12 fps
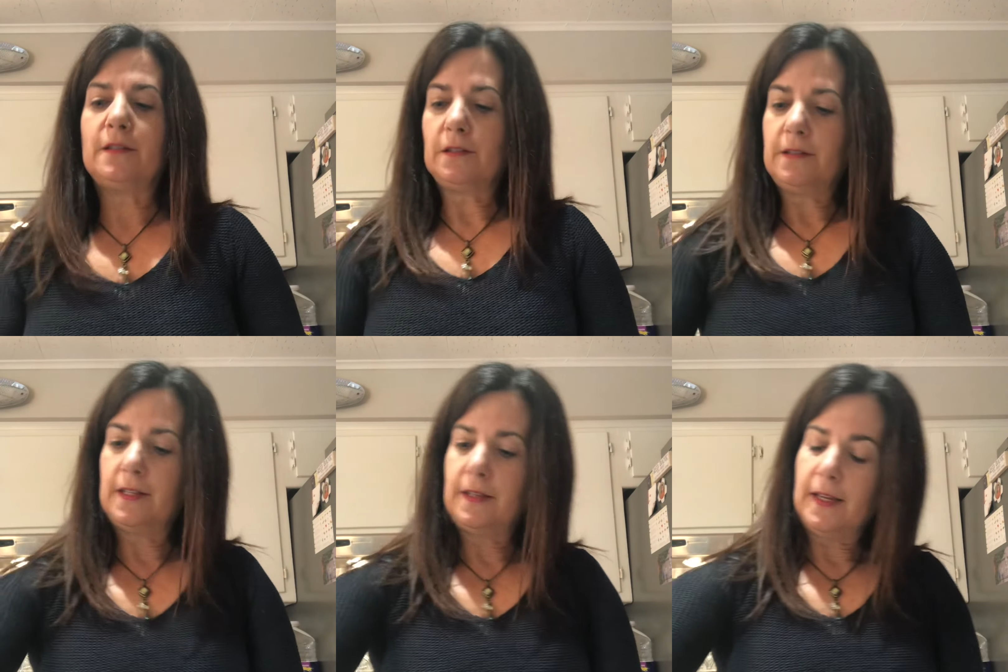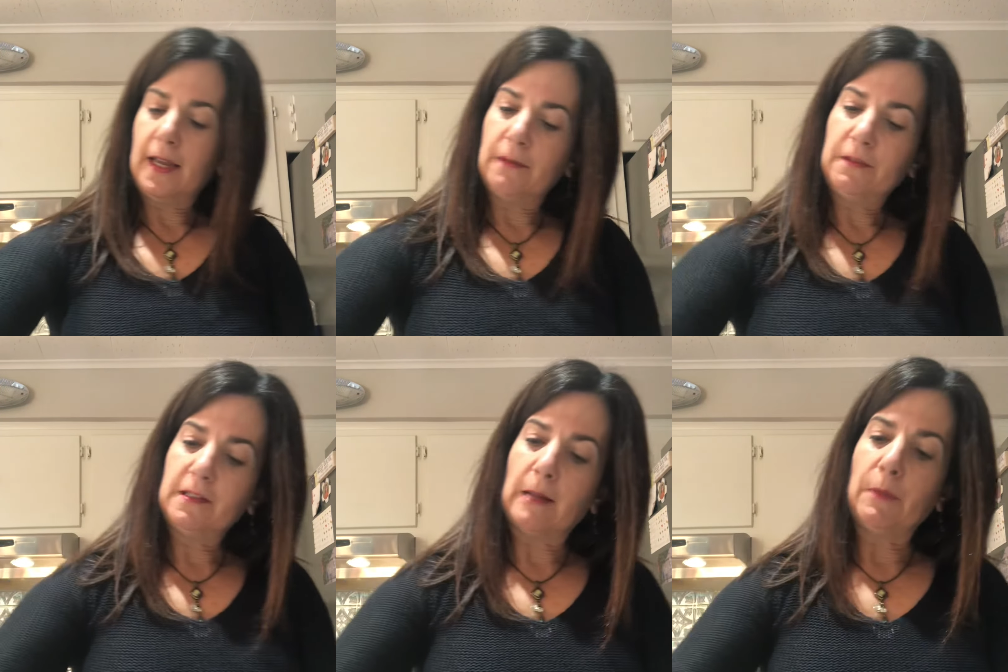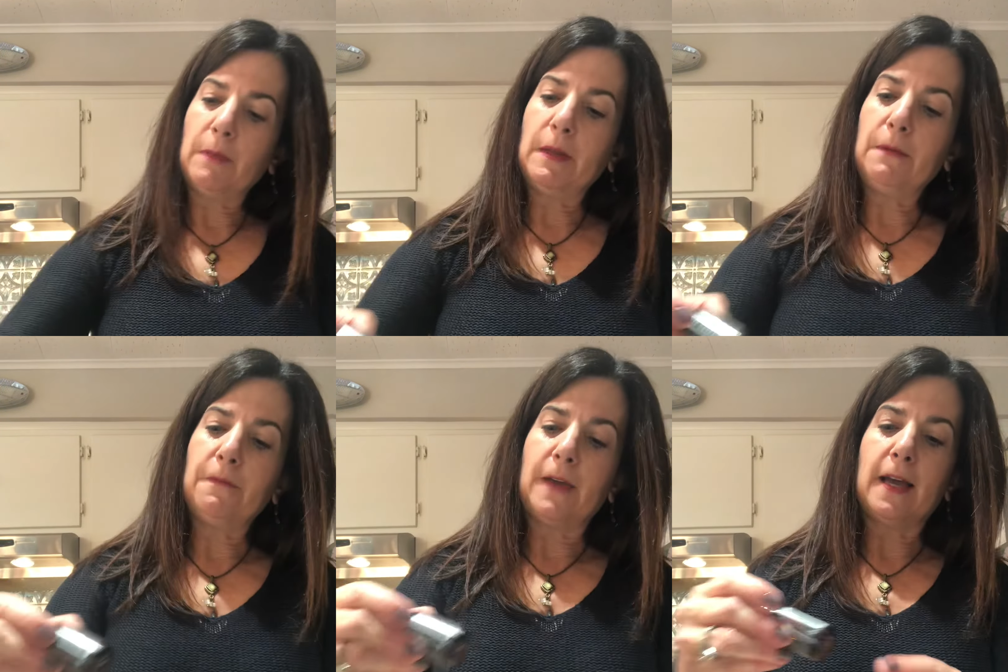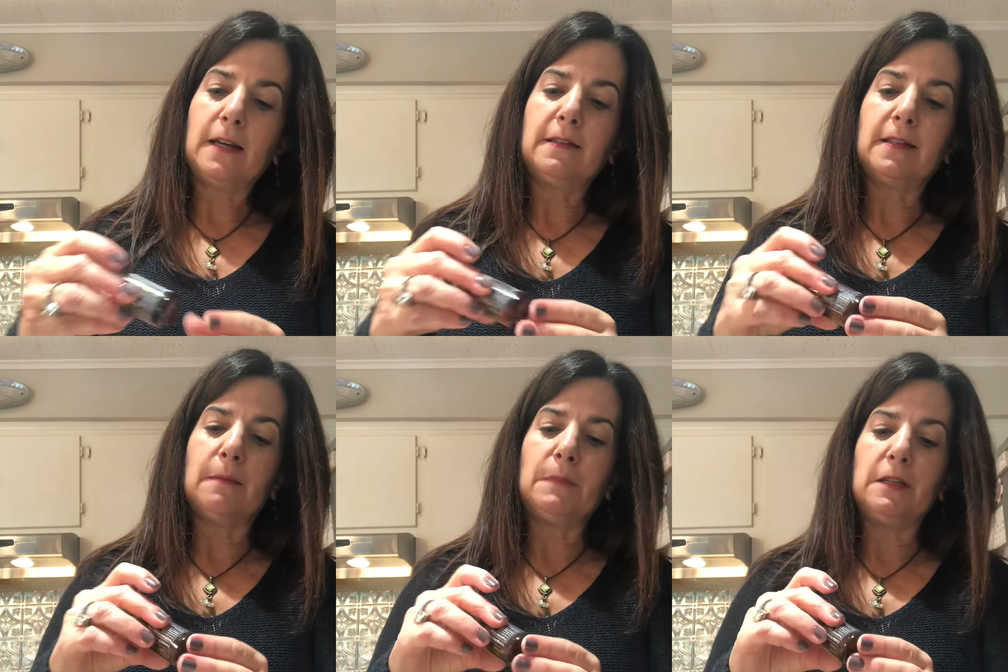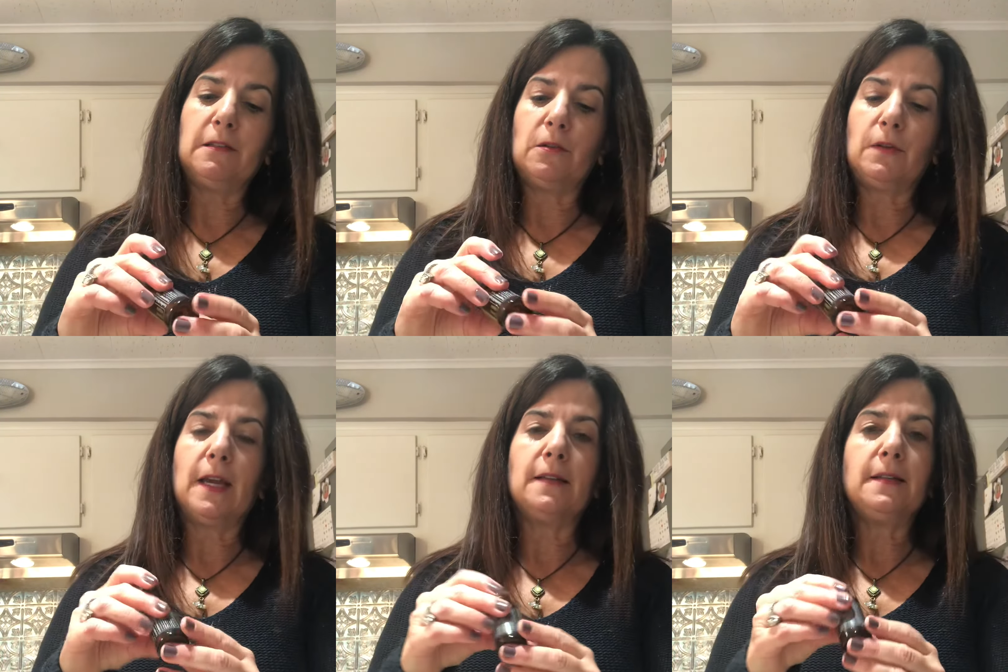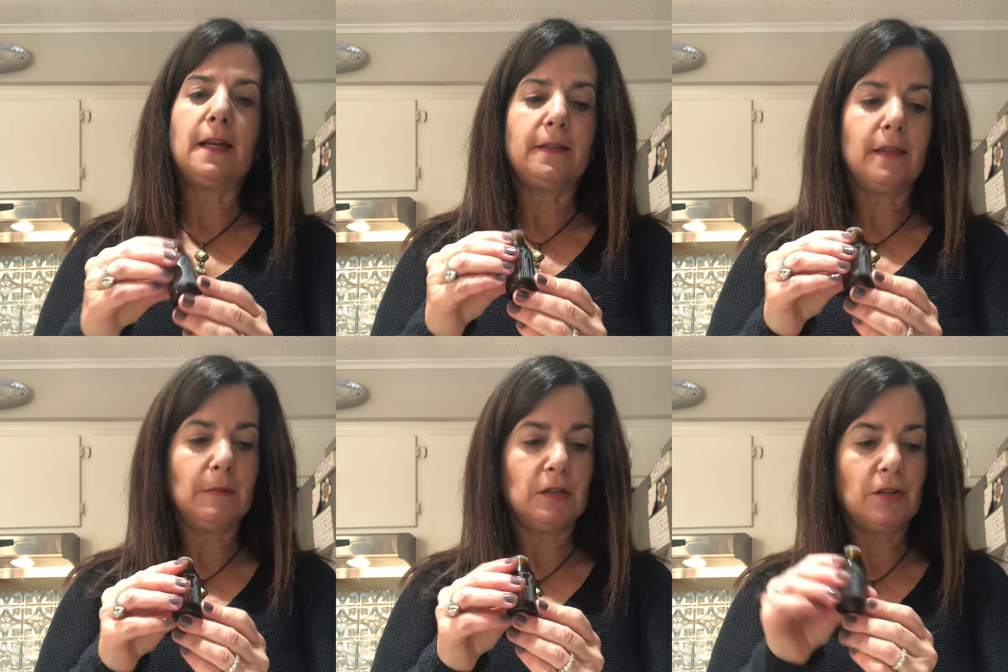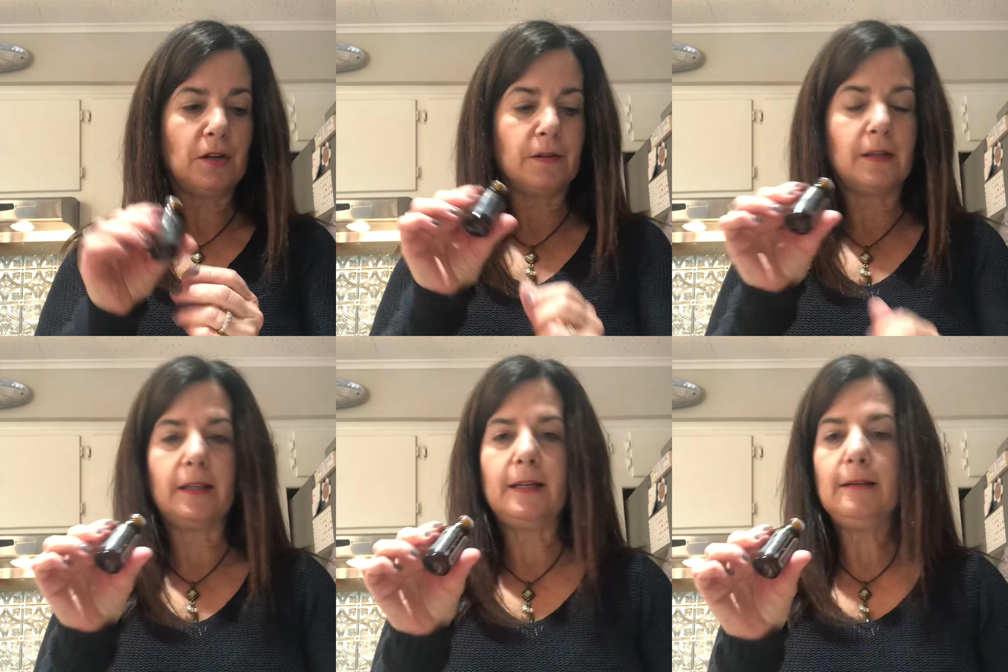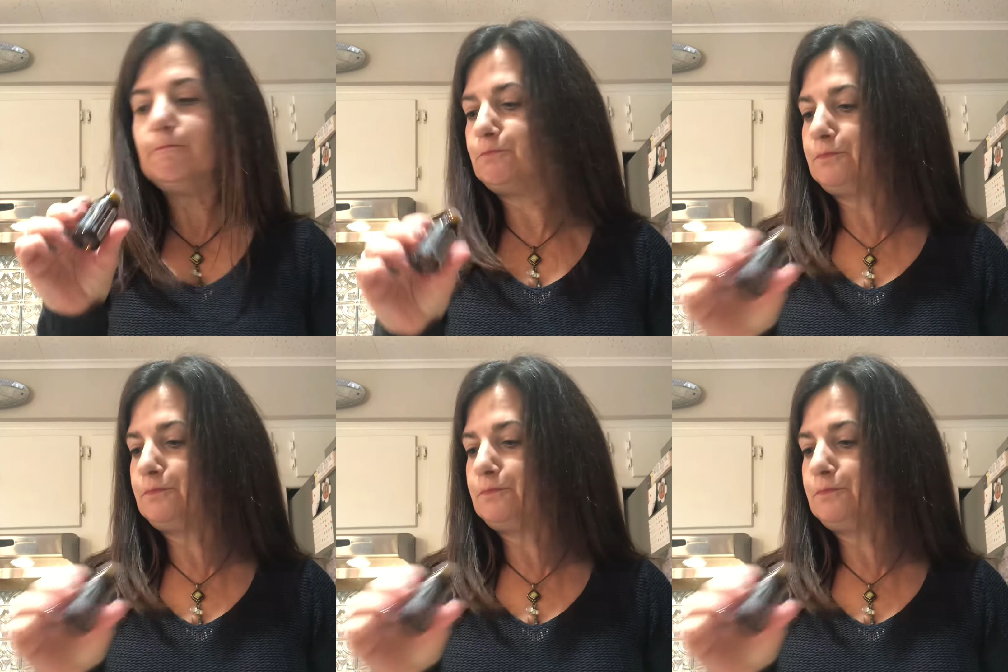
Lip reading: You'll see they have supplement facts. That means you can take them internally.